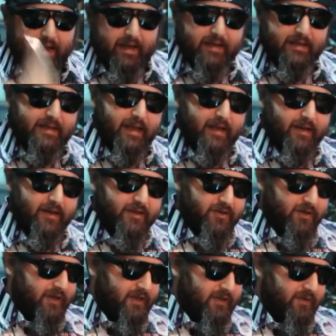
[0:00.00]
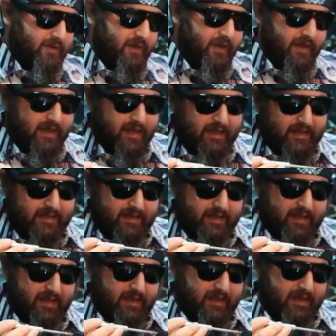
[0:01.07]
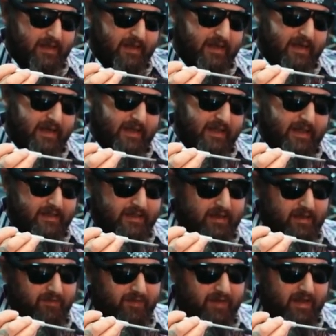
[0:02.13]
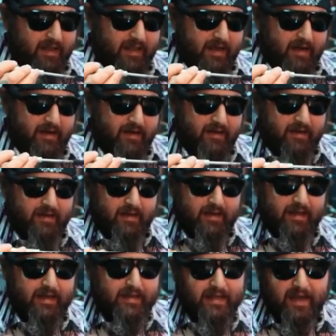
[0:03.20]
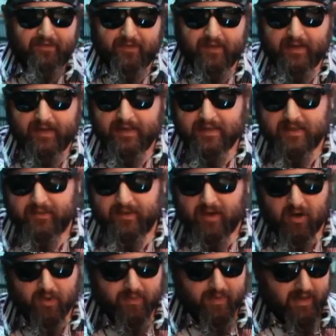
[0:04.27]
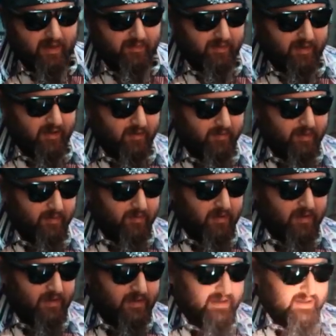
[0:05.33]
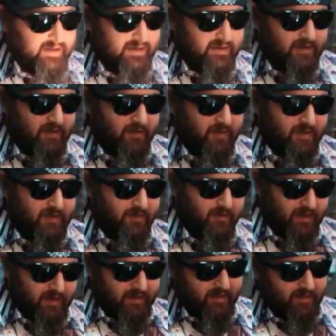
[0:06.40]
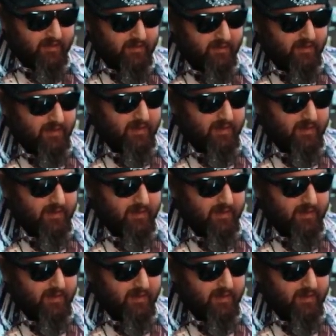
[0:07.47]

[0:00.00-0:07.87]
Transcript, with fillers: you can take the joint tool, you can kind of see how that's going to fit in there. And it definitely needs to be opened up a little bit more. So what you want to do